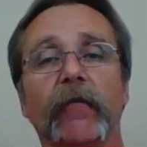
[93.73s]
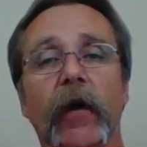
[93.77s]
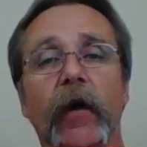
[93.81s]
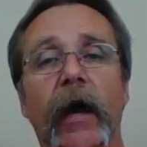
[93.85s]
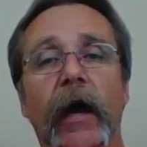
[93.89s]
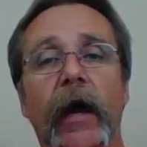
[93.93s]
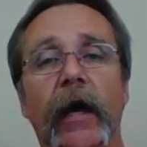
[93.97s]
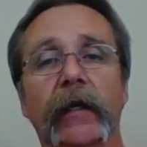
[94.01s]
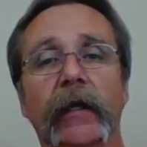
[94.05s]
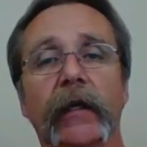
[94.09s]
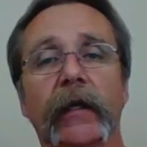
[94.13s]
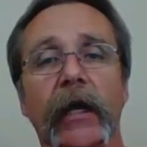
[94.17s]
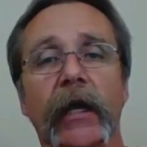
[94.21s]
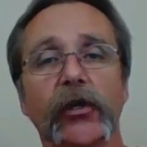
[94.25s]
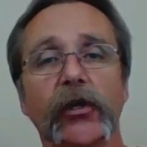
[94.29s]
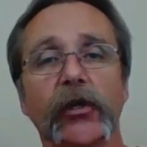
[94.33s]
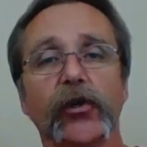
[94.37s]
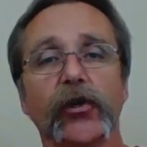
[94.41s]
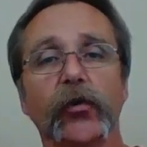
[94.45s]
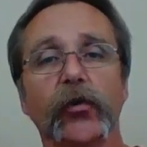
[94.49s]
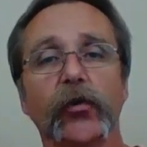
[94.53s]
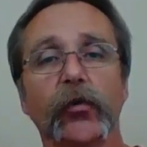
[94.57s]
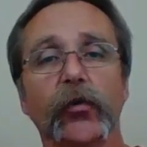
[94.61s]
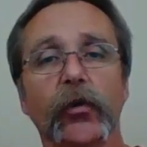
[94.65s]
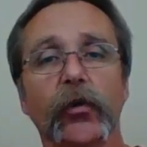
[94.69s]
and get
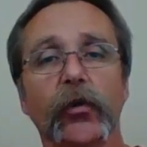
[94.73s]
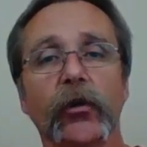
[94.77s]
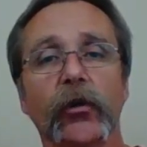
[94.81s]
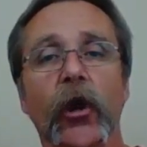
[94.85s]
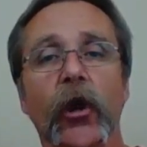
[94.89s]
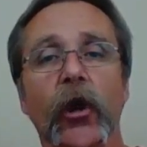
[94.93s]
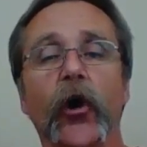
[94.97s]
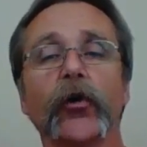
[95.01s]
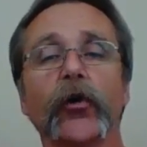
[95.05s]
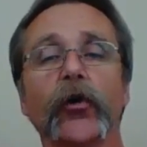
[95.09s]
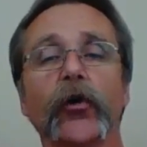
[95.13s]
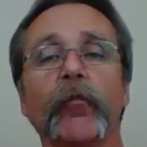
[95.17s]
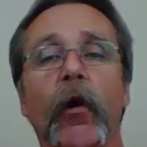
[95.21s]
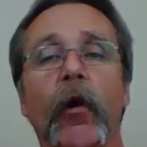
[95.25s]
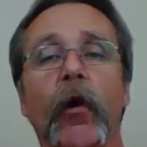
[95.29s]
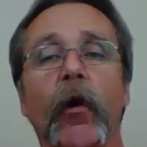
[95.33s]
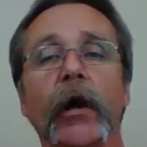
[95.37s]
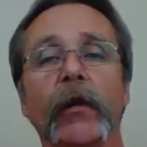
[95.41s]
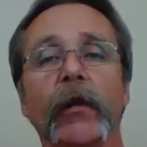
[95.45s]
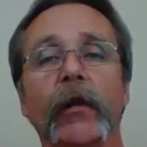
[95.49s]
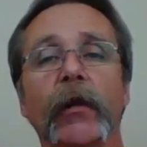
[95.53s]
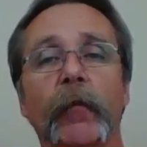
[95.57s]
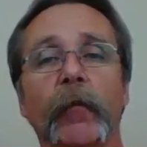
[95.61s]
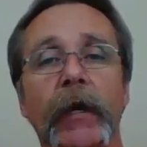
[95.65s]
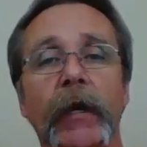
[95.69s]
you known
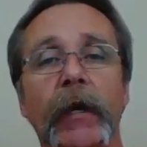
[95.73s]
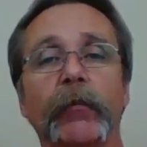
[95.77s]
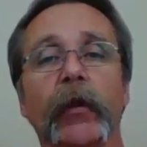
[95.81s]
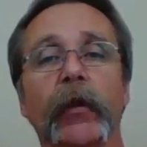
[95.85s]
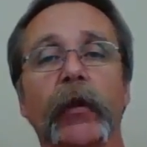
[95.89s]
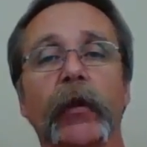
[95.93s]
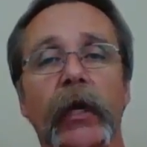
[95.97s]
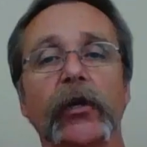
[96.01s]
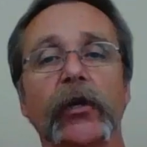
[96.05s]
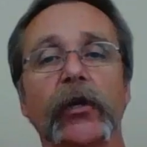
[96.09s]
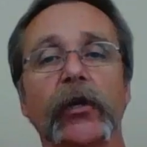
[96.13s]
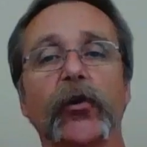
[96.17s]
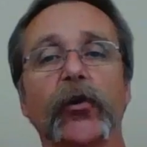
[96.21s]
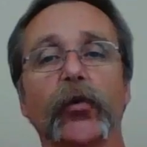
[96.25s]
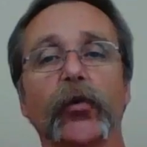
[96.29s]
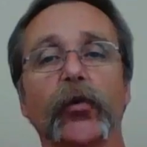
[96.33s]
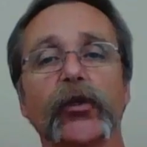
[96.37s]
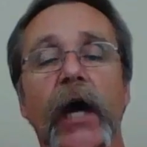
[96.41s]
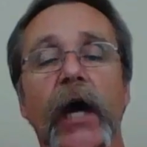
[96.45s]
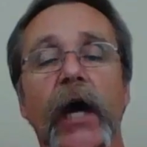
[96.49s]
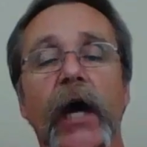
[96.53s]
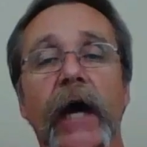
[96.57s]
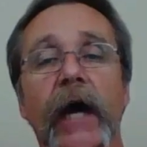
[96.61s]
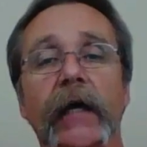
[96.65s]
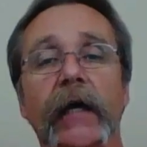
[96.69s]
by the people in your
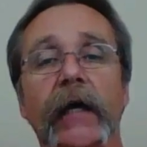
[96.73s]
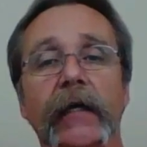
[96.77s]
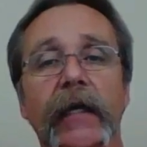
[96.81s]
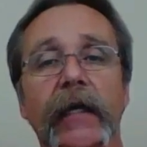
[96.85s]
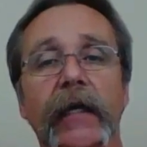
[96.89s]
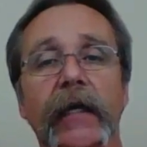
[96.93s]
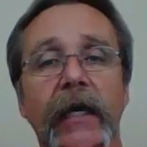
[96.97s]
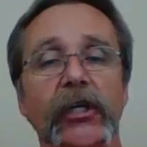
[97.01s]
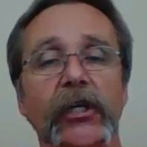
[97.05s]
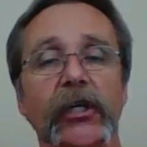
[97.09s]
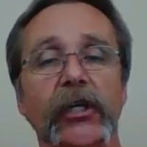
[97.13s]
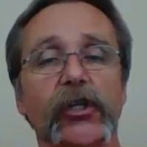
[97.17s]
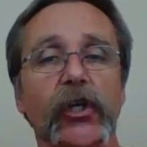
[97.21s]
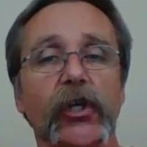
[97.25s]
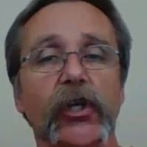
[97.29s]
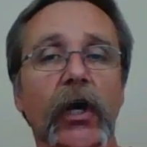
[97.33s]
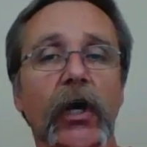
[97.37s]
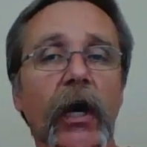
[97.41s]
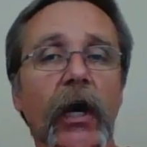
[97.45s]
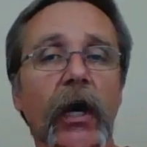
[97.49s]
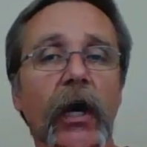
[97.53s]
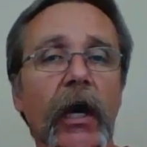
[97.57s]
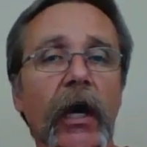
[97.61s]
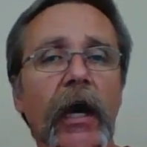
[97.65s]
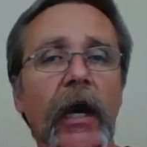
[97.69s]
target niche.
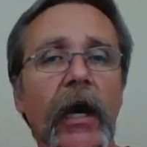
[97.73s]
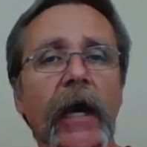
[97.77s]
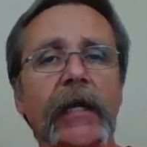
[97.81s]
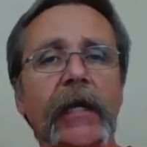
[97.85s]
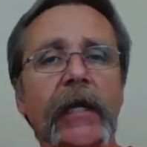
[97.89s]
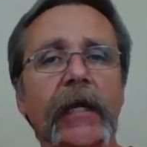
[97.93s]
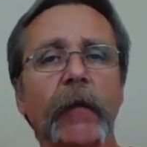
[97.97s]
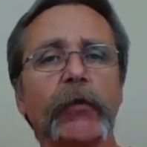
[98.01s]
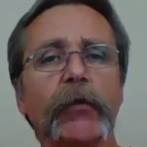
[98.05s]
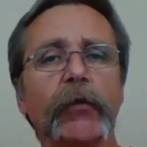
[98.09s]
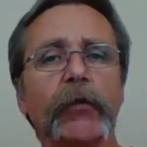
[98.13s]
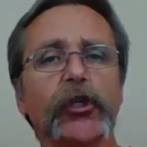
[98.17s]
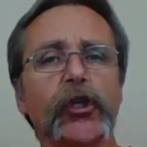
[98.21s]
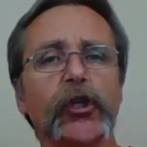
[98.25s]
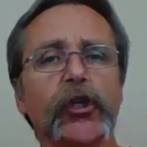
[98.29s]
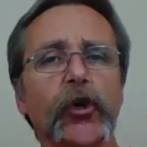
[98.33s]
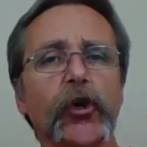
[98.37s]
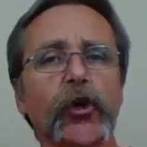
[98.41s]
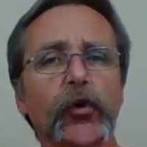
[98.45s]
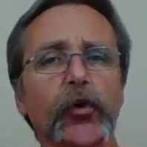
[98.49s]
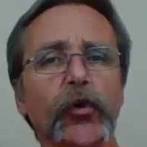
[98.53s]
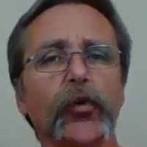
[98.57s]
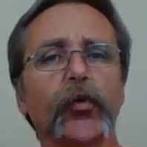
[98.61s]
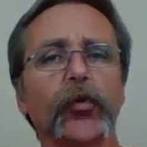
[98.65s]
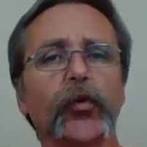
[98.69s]
Number
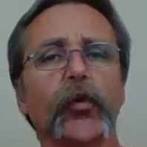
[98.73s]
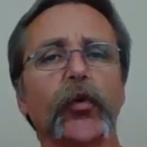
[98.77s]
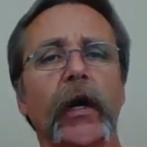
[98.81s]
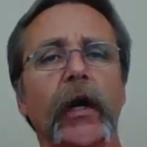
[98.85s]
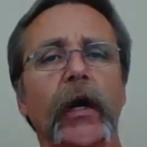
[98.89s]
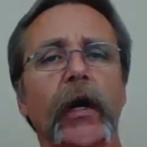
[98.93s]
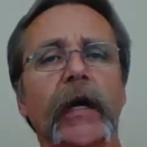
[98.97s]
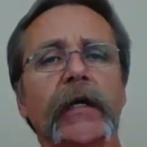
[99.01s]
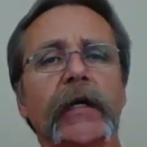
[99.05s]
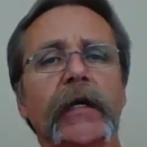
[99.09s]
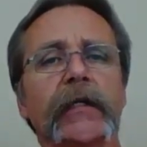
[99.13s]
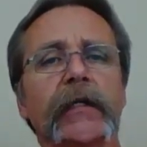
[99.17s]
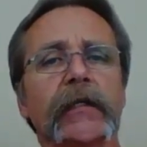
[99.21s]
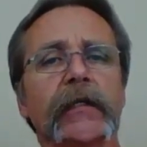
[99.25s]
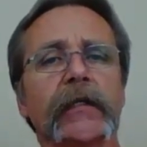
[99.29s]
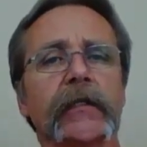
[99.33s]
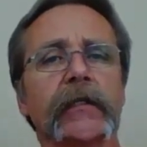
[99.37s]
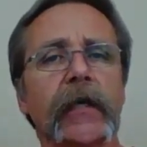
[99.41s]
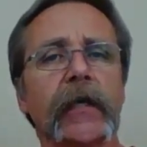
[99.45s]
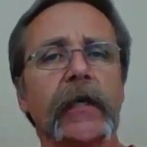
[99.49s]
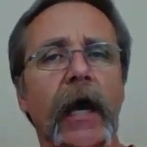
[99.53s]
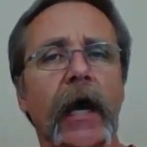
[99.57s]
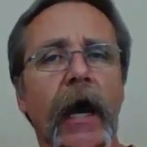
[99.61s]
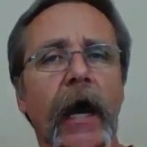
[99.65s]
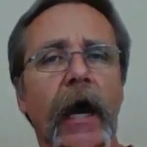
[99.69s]
two
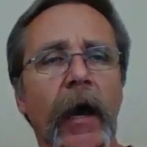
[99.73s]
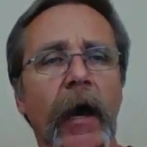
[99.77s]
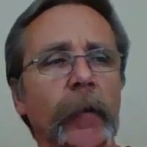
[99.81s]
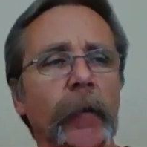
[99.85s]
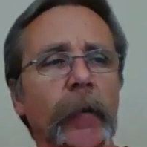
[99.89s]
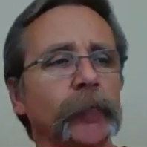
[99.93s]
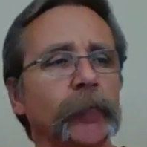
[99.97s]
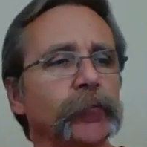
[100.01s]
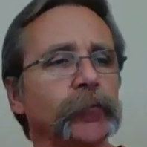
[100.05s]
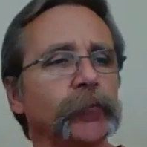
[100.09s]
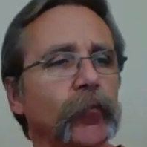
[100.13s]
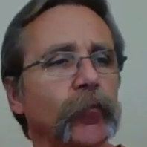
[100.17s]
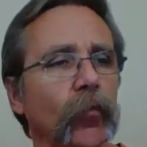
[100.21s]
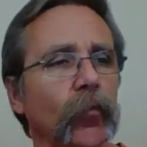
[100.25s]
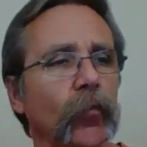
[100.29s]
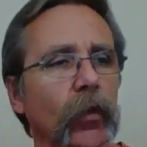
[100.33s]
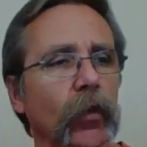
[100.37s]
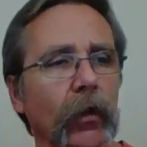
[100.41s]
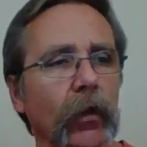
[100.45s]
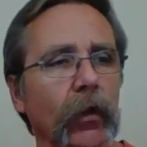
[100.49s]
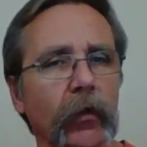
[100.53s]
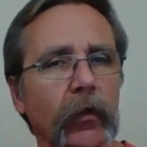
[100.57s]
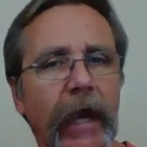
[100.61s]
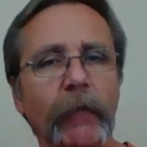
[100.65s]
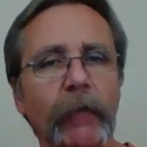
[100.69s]
is
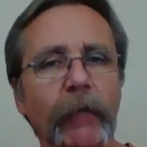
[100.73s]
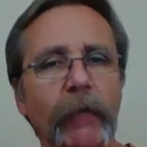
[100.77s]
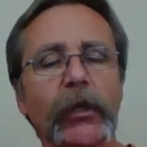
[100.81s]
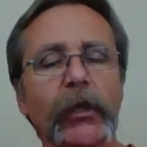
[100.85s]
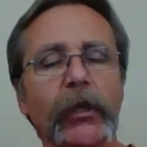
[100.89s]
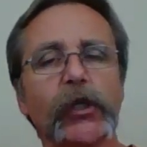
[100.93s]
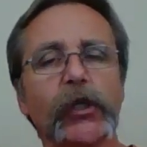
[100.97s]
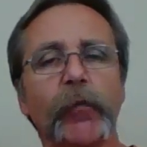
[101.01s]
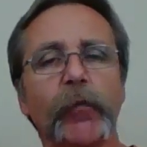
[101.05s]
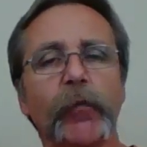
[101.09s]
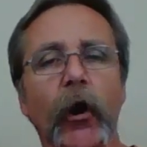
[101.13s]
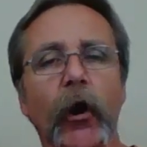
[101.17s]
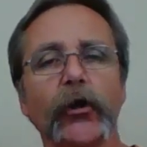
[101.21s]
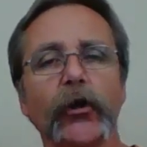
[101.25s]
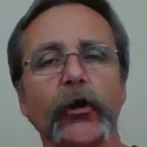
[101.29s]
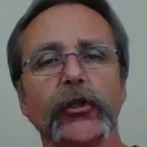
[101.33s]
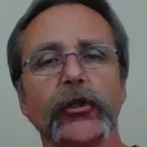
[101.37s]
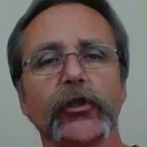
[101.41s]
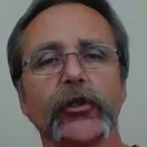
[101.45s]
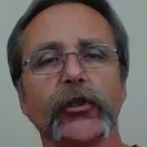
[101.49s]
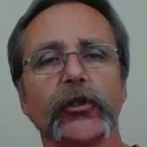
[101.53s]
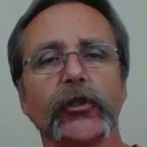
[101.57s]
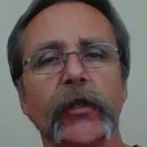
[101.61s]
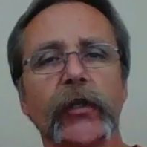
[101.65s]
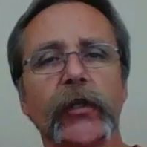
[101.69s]
image
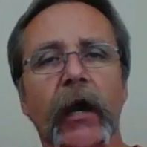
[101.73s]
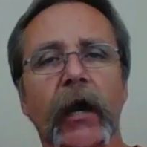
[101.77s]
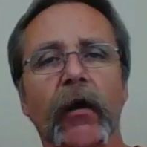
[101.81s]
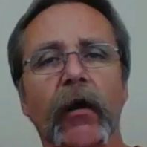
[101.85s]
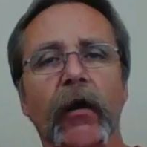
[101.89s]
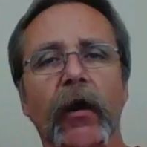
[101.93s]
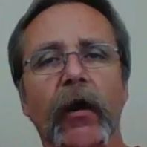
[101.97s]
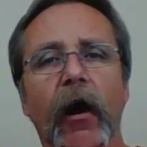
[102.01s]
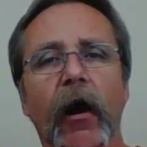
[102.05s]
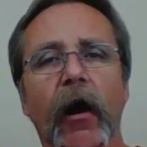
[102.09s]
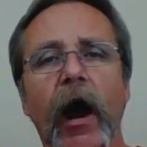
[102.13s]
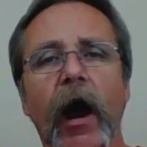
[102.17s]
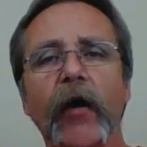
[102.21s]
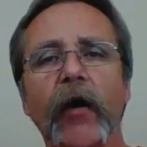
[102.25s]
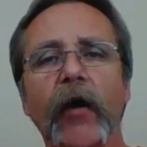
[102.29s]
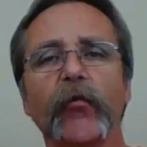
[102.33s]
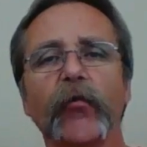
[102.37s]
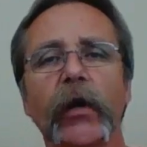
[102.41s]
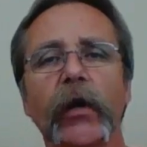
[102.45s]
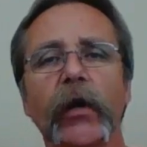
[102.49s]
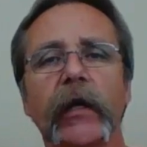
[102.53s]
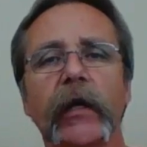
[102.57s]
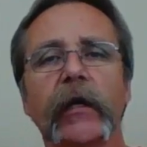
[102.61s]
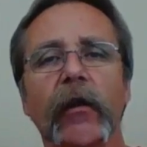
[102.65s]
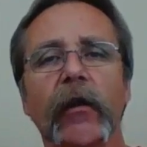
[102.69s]
posts. Now, I
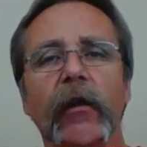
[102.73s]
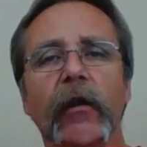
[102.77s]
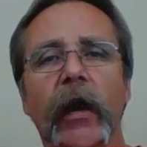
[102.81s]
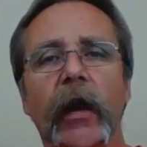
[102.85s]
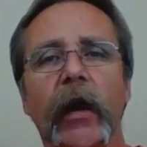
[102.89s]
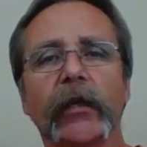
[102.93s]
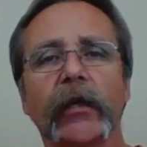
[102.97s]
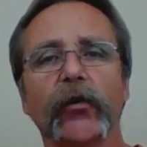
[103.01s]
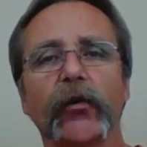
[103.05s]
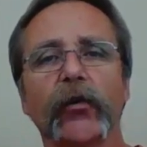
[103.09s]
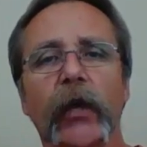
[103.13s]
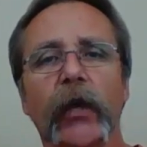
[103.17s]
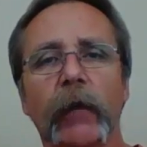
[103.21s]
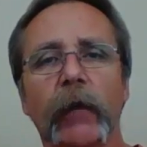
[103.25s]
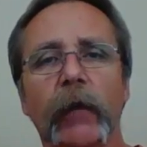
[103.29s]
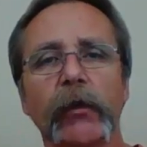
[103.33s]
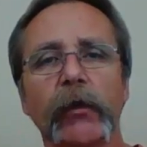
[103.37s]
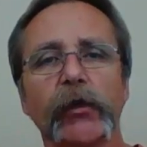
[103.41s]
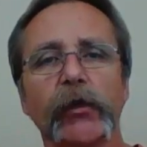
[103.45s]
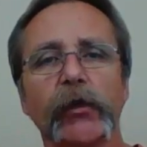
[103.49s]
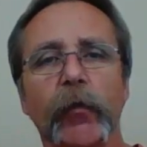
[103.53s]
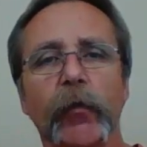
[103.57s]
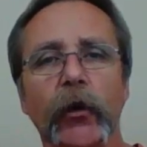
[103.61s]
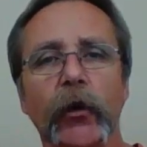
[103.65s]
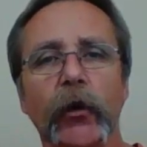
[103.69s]
really like doing
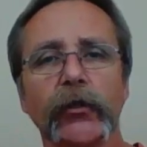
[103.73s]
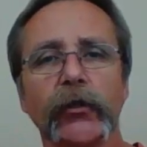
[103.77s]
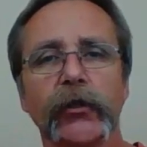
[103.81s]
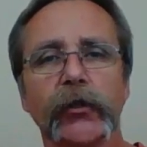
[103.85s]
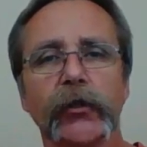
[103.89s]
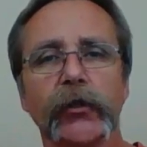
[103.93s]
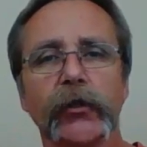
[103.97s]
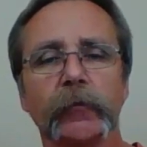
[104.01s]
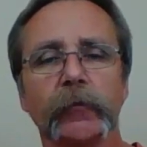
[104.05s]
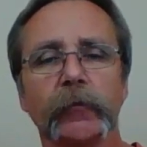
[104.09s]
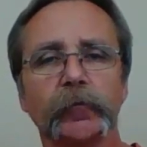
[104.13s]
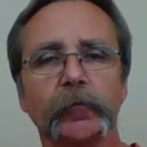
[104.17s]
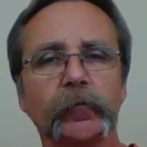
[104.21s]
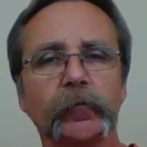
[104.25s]
image posts.